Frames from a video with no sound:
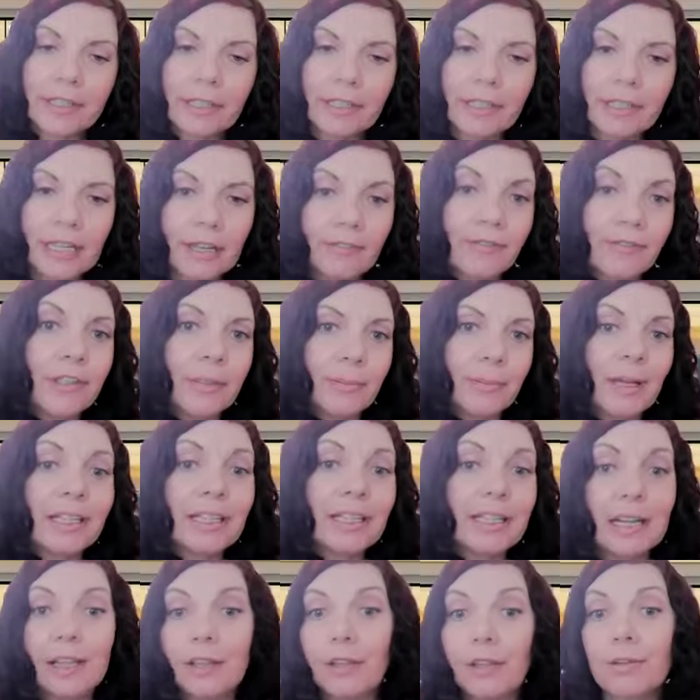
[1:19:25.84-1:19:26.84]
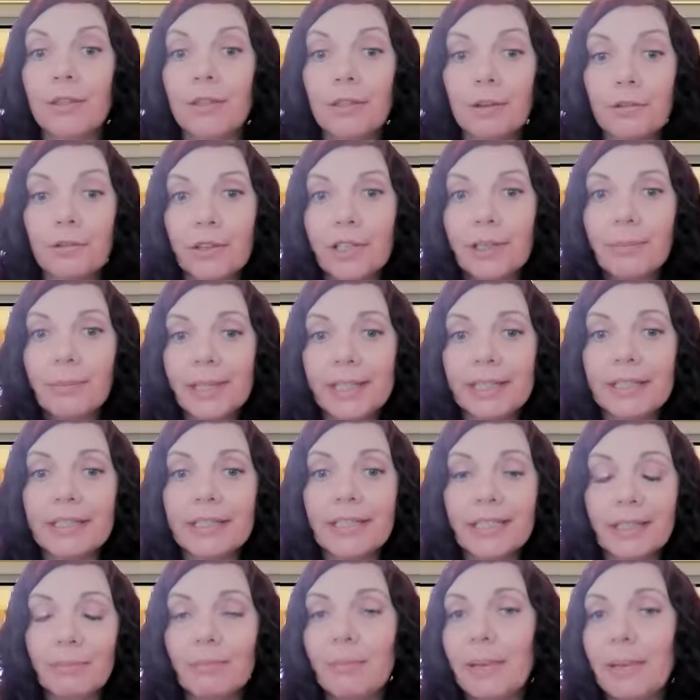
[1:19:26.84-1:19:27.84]
If it if you spend another 30
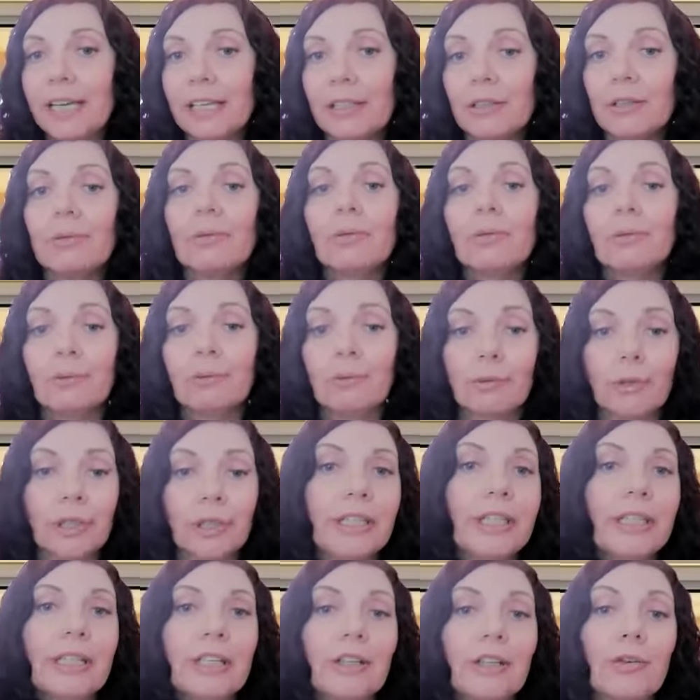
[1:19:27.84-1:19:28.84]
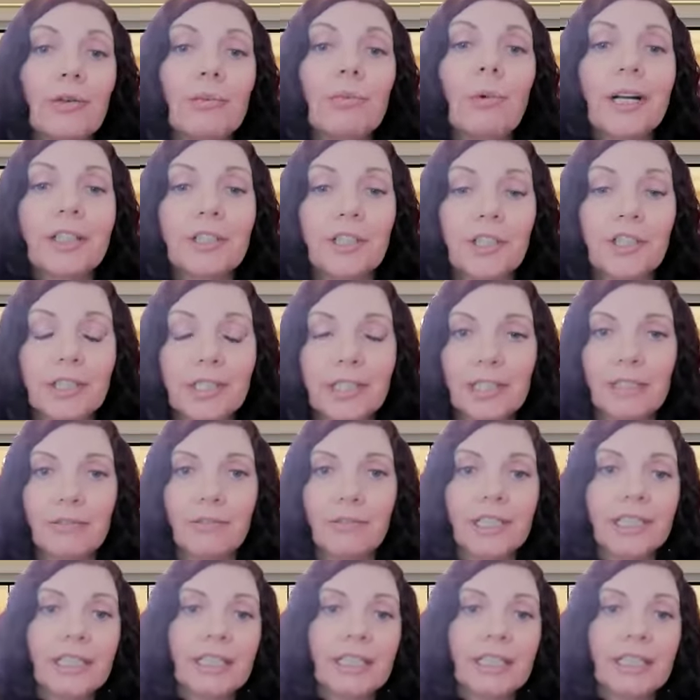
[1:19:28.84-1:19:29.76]
minutes in bed reading or watching